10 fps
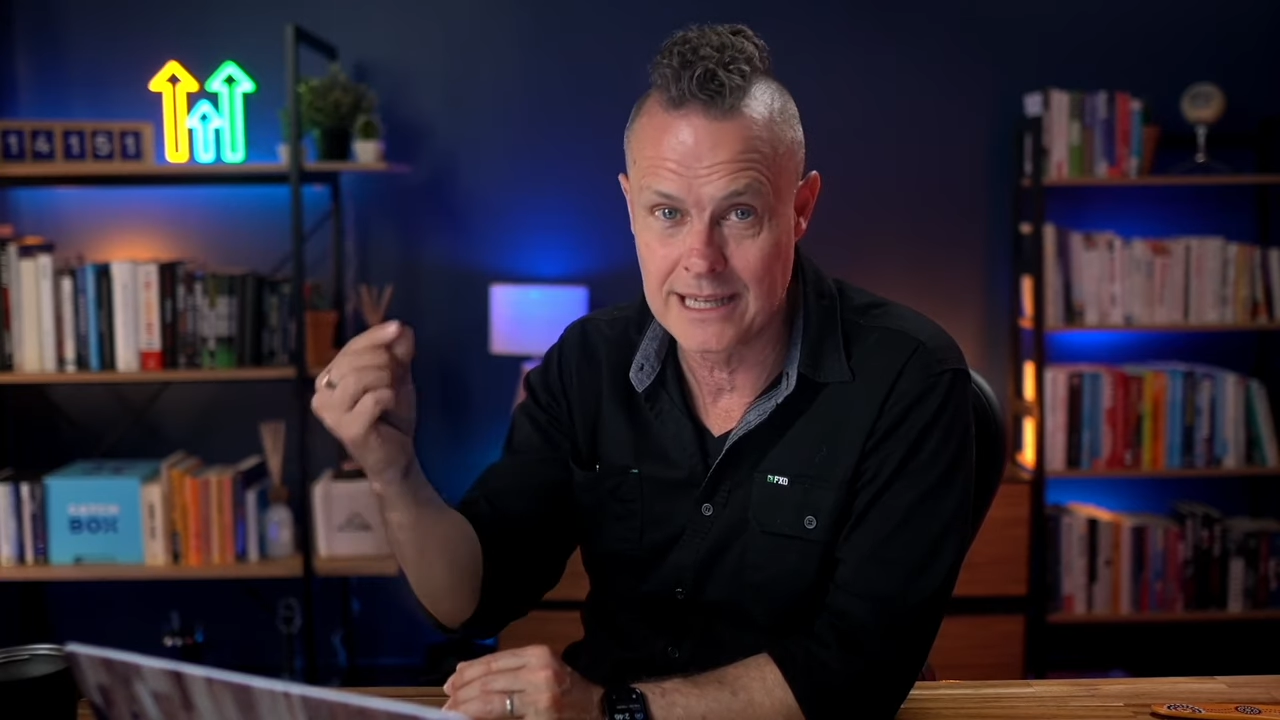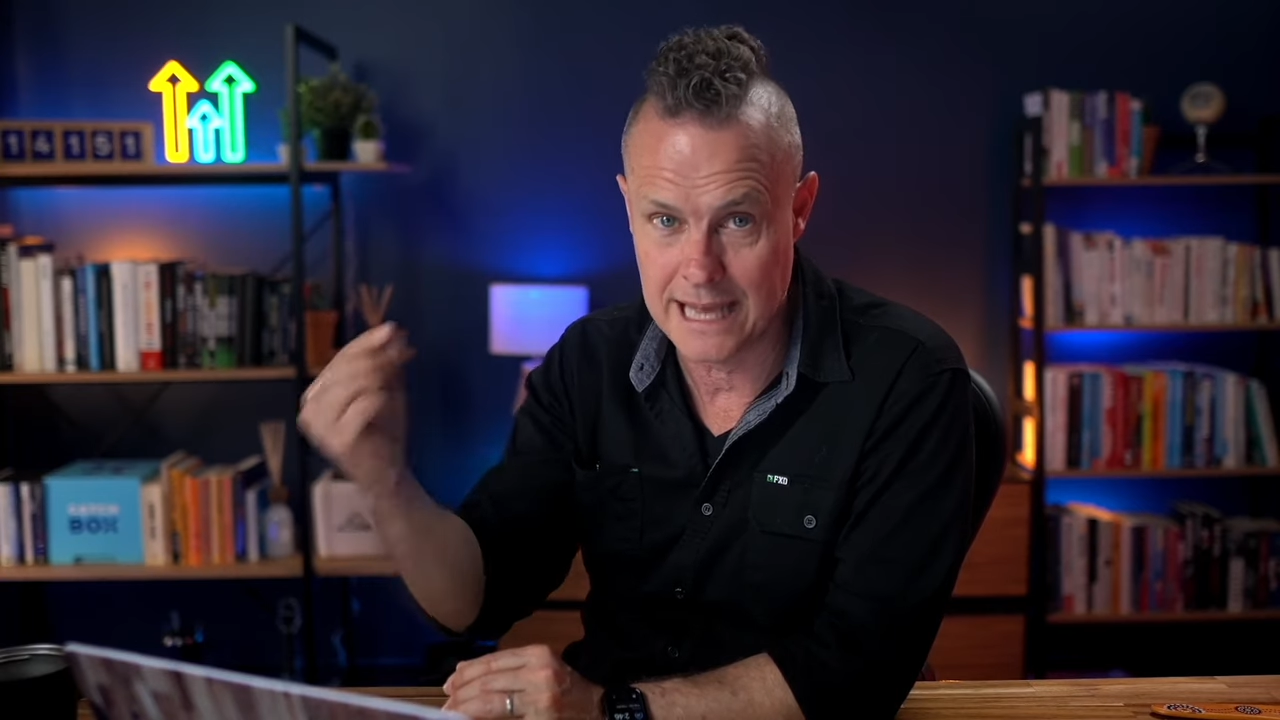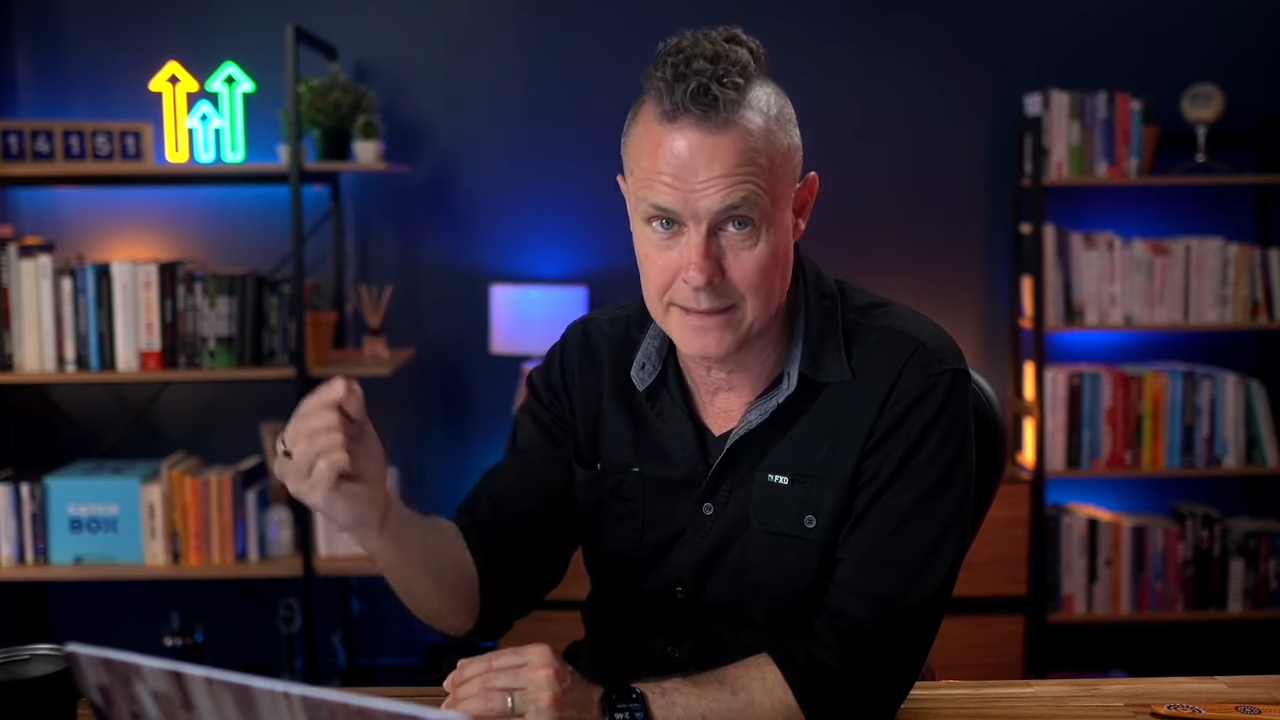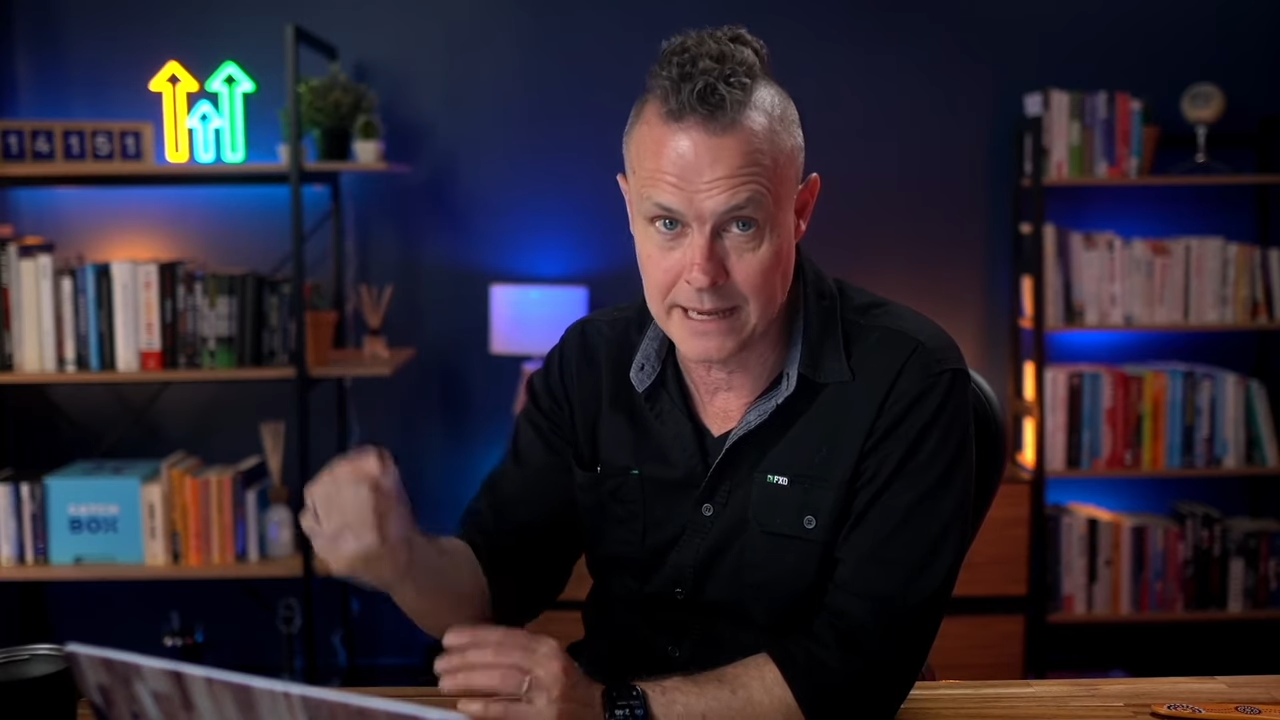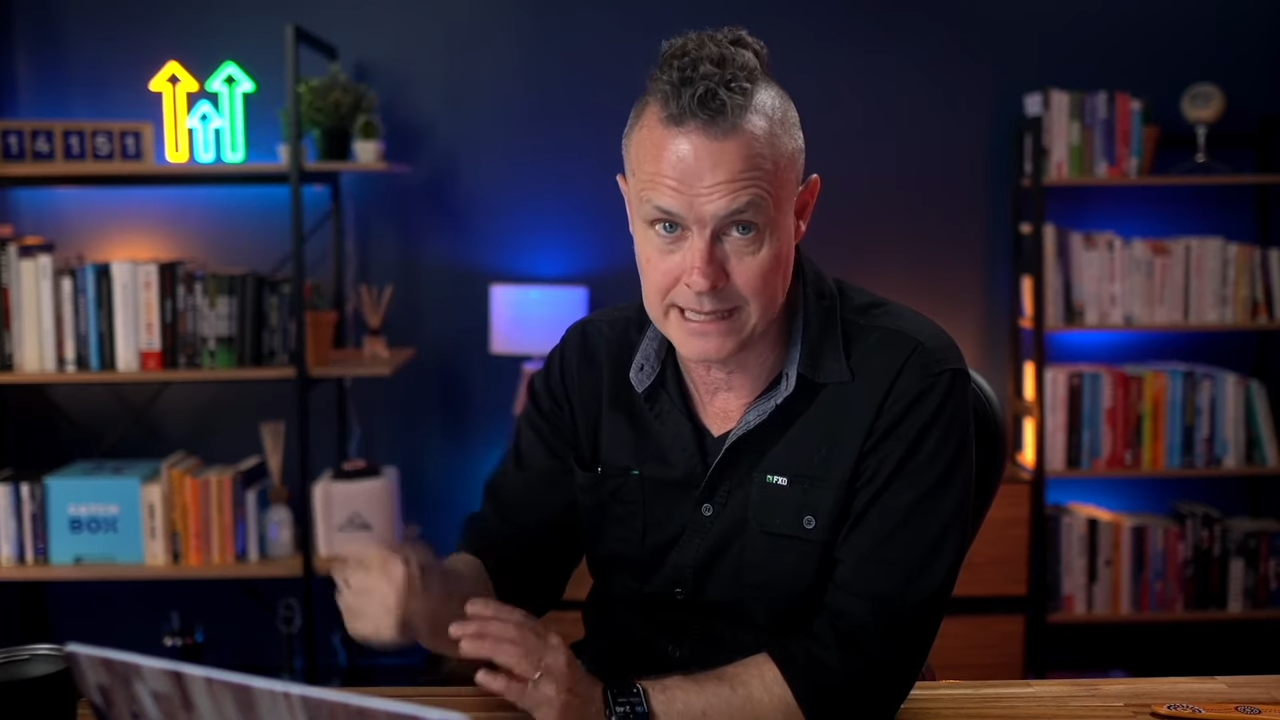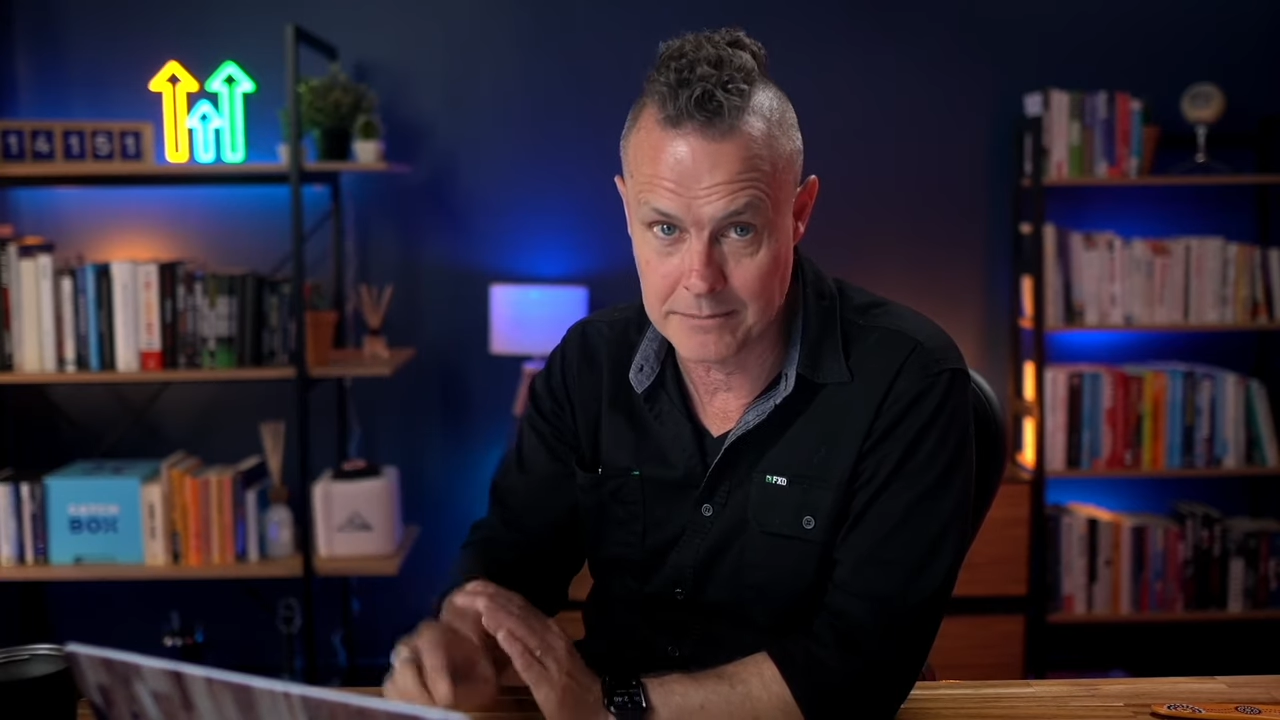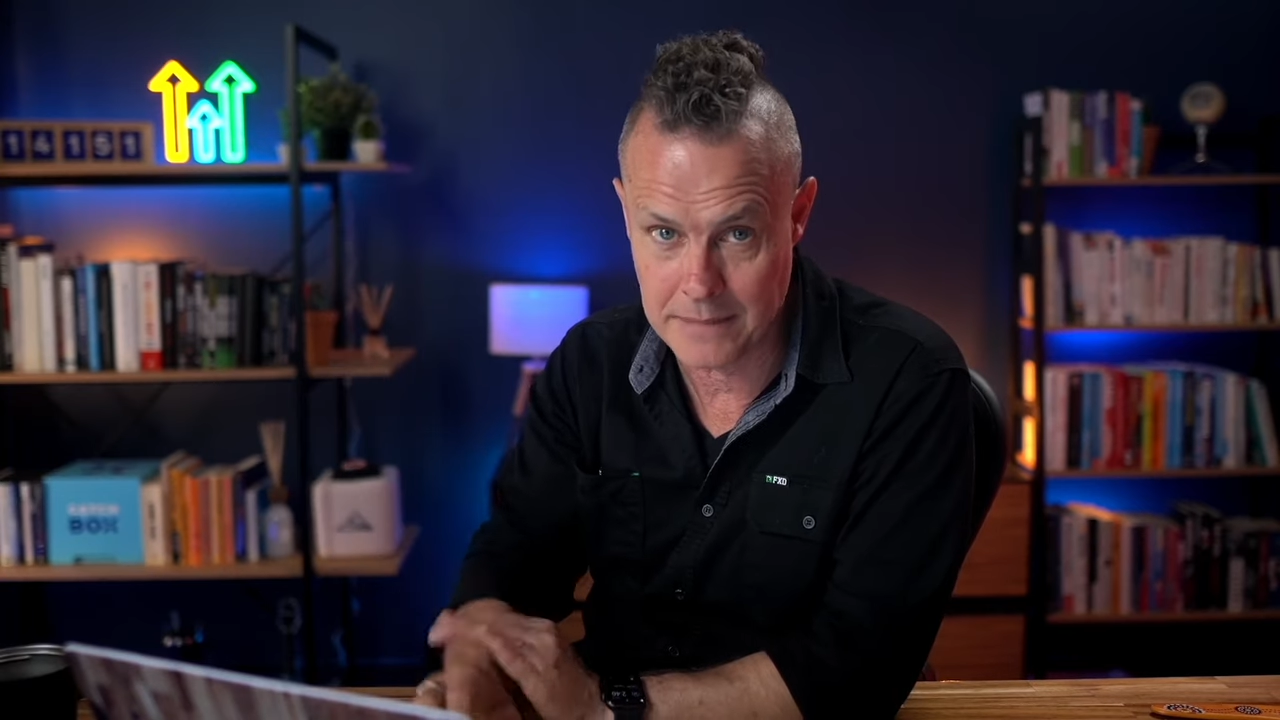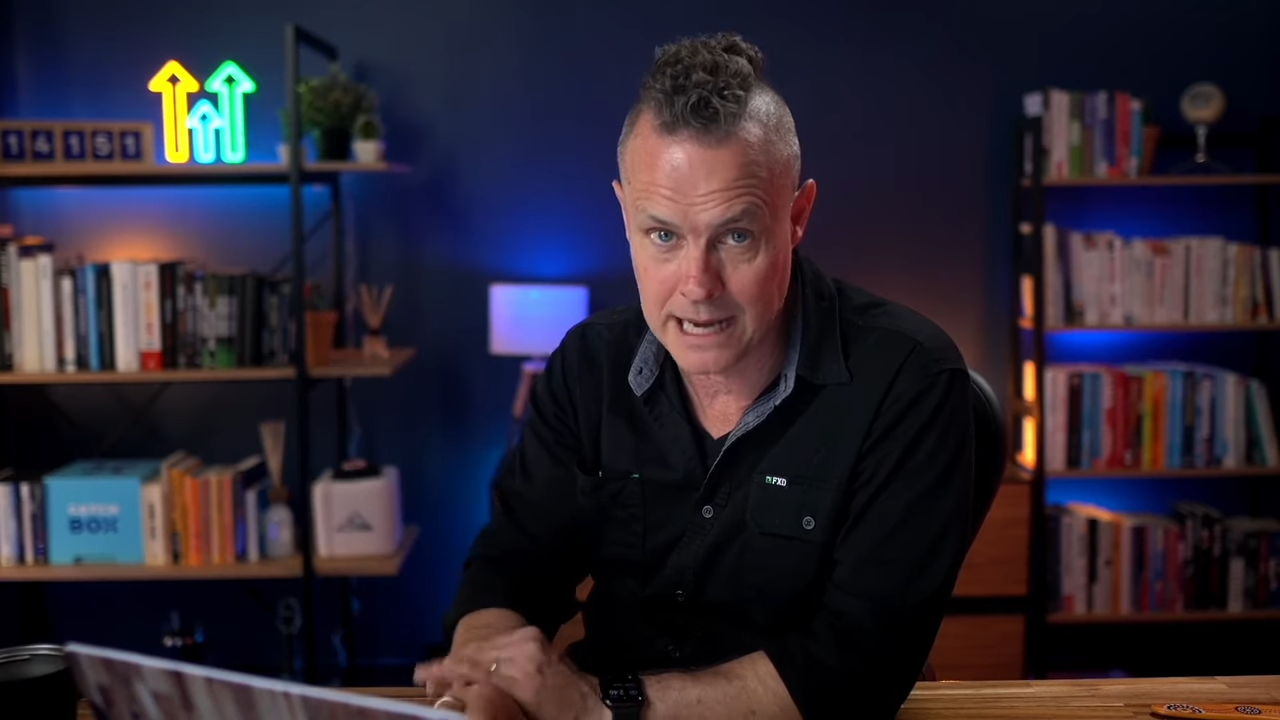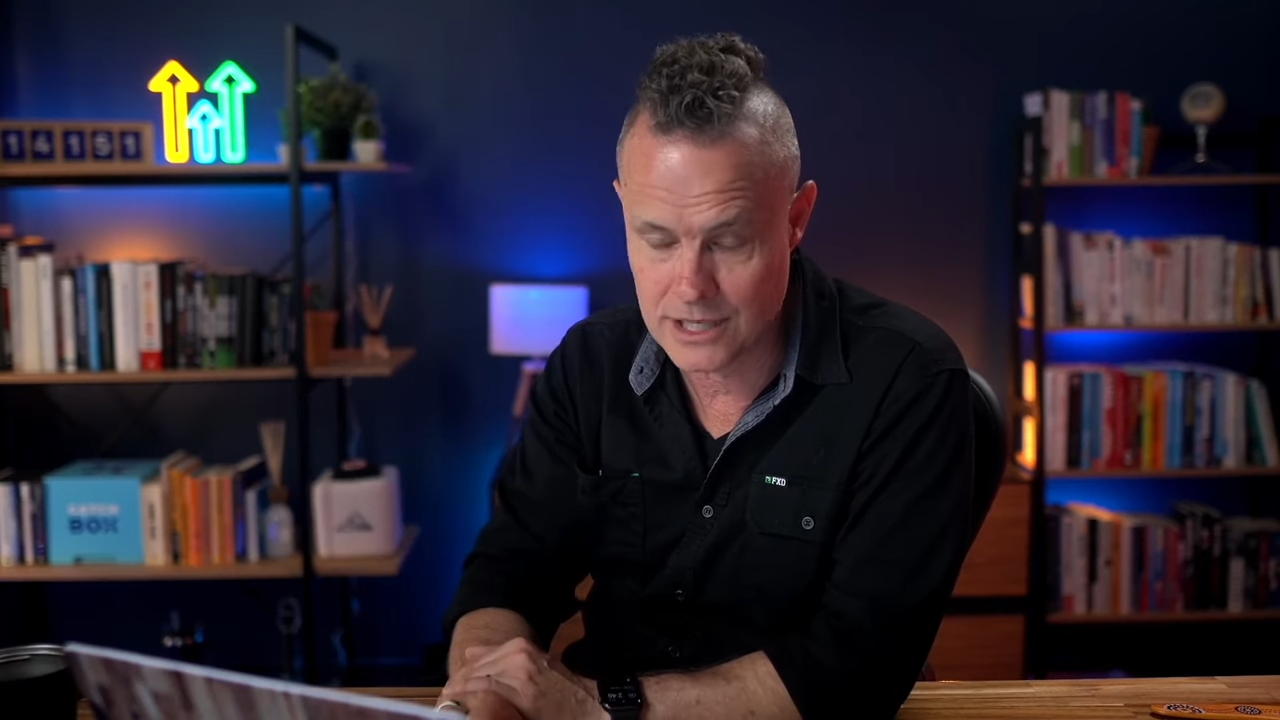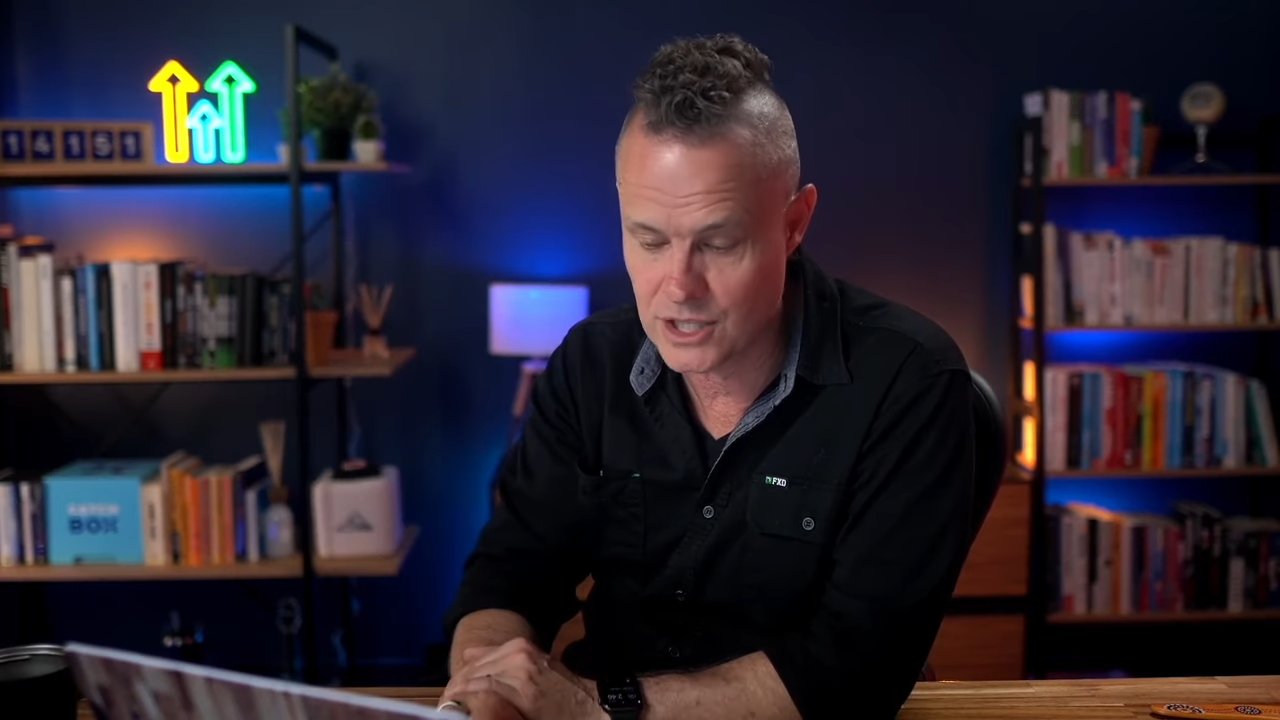and make a
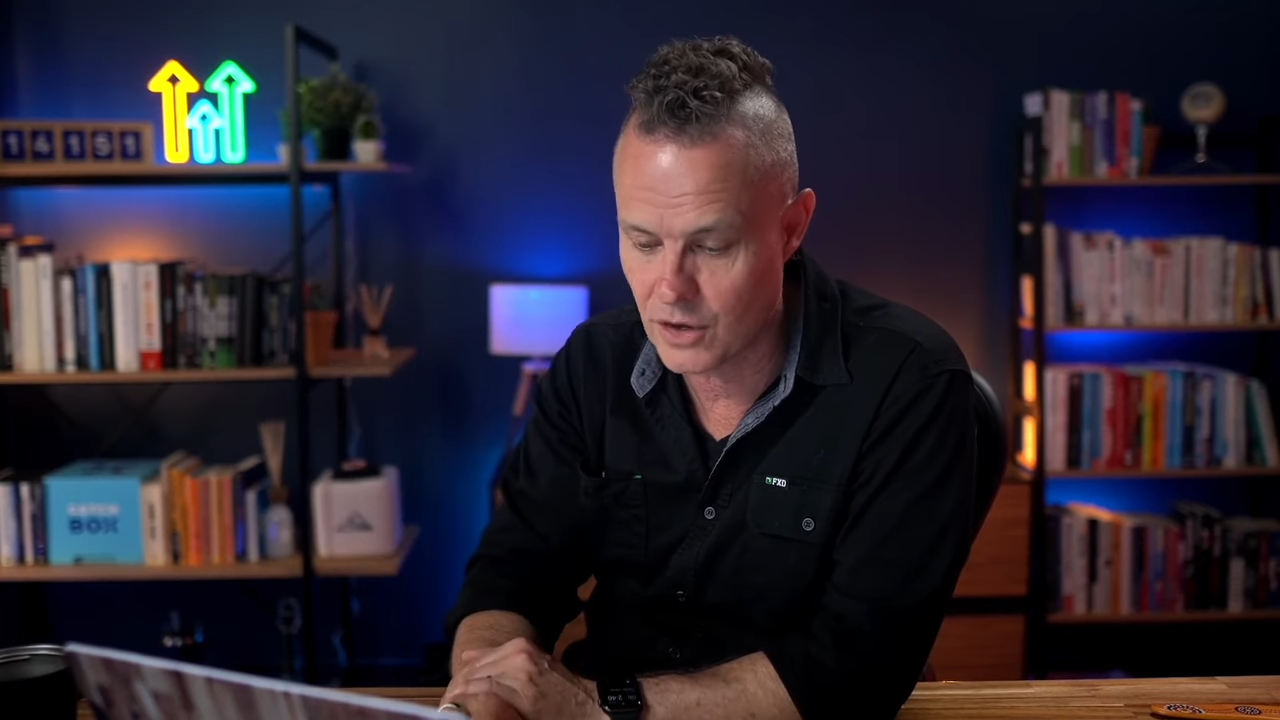margin